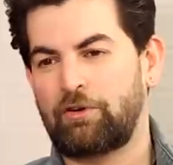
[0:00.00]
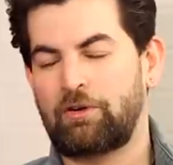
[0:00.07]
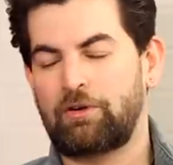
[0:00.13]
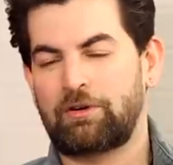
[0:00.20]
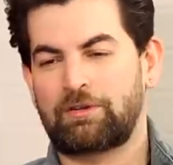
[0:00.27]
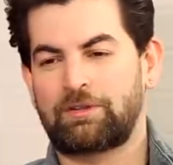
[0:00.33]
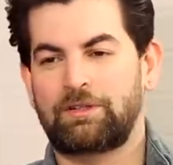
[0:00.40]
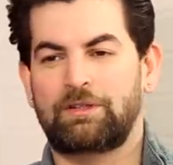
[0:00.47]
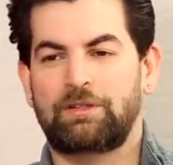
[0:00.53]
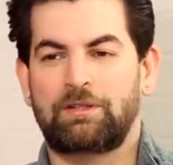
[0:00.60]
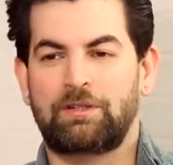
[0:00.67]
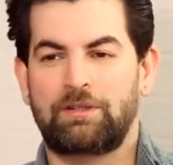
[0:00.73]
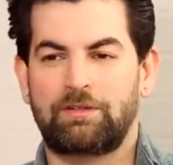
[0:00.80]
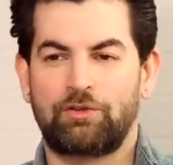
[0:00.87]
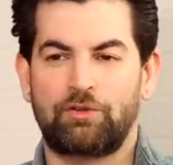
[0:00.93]
for uh,
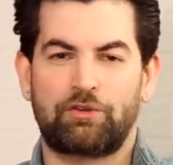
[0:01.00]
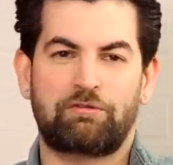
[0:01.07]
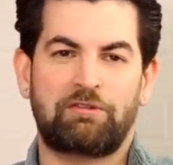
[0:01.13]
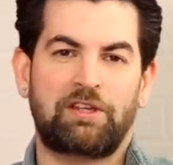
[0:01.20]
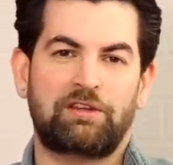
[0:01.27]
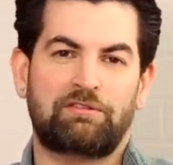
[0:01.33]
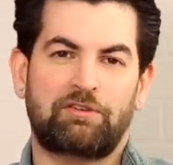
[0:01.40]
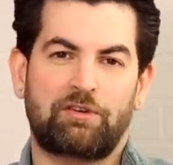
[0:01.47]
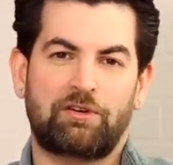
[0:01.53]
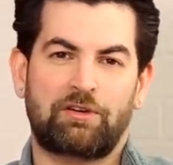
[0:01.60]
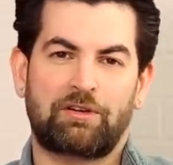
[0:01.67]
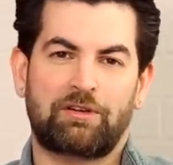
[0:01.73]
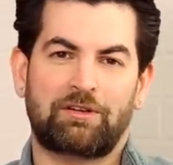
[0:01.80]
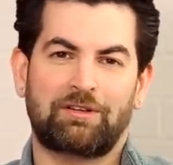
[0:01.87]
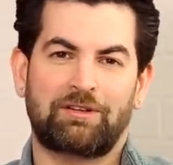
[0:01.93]
Nurvi for
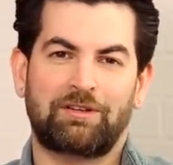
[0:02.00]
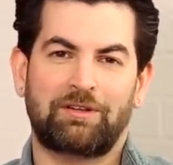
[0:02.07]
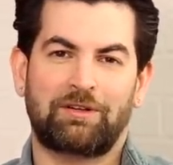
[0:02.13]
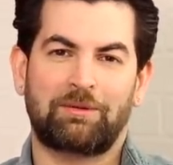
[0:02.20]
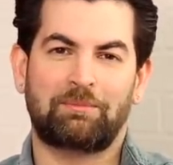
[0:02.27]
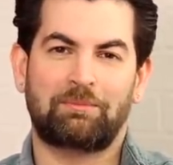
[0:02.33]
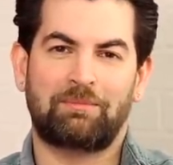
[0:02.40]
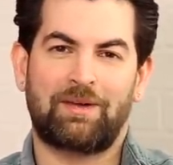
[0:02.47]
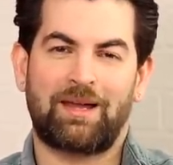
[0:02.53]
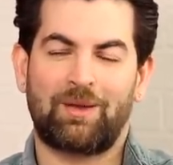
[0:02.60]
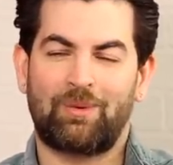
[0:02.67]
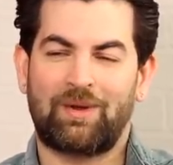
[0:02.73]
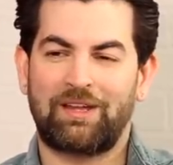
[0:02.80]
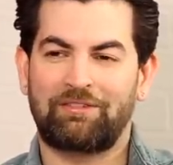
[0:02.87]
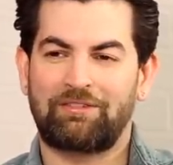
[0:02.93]
uh,
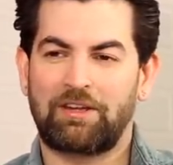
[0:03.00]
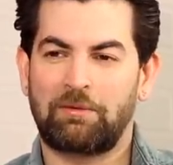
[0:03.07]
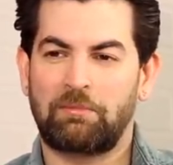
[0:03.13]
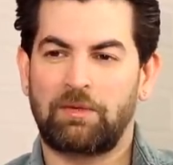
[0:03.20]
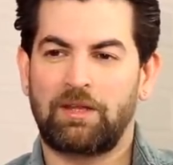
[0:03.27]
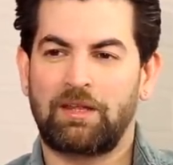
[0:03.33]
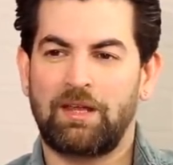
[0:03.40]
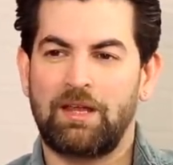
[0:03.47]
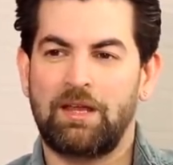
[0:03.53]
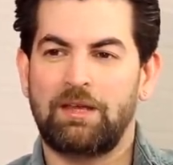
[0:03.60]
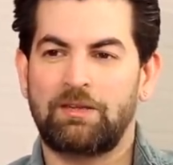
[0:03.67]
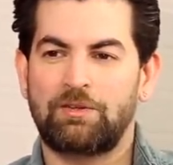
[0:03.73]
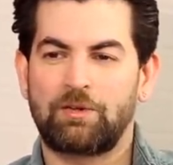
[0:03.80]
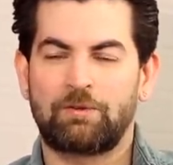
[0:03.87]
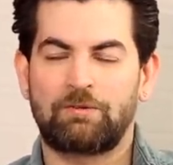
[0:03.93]
my wife and me.
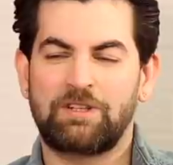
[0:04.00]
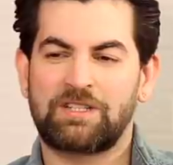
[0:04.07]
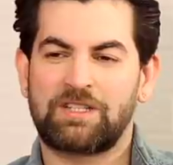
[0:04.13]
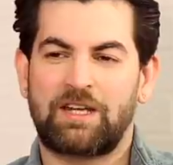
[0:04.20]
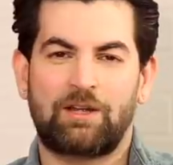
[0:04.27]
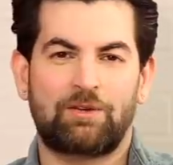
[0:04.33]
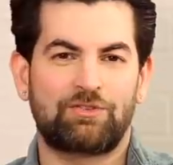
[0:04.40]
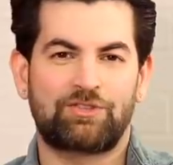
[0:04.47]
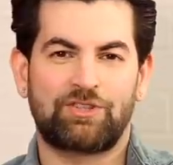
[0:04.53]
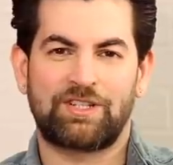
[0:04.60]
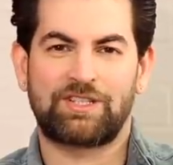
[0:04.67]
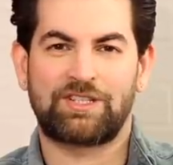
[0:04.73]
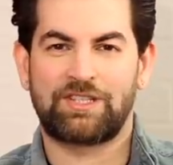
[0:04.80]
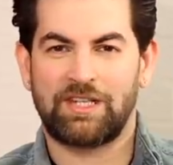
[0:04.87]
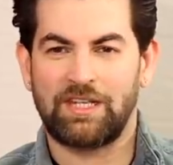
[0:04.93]
Nurvi is allowed
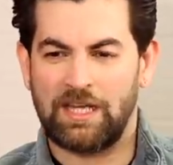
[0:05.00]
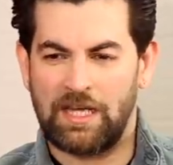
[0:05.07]
just